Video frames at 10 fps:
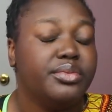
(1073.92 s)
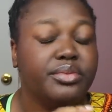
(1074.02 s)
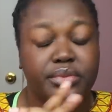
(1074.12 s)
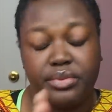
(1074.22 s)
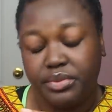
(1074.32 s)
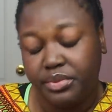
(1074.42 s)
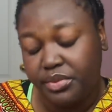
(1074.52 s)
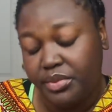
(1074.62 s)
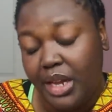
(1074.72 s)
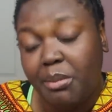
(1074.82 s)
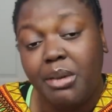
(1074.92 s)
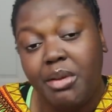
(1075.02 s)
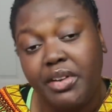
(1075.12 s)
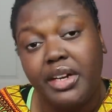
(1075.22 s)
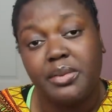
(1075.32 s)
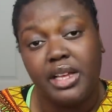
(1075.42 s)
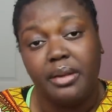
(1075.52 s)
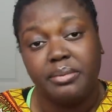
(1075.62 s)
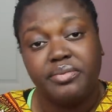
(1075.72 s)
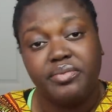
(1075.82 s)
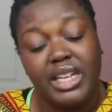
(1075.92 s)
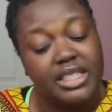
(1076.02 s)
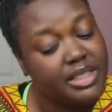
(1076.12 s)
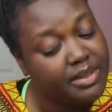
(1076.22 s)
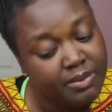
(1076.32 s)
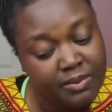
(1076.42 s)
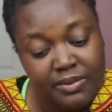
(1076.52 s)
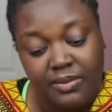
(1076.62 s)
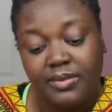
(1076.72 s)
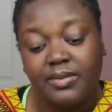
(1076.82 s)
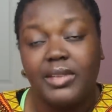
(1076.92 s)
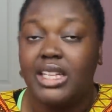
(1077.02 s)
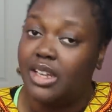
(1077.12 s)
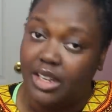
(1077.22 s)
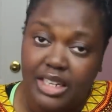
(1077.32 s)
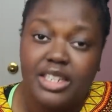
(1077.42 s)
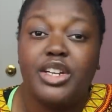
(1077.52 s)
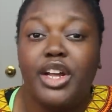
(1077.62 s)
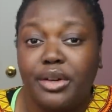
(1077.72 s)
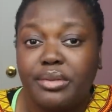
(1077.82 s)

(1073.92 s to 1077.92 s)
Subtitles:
I'm gonna be very upset. That's all you need to know.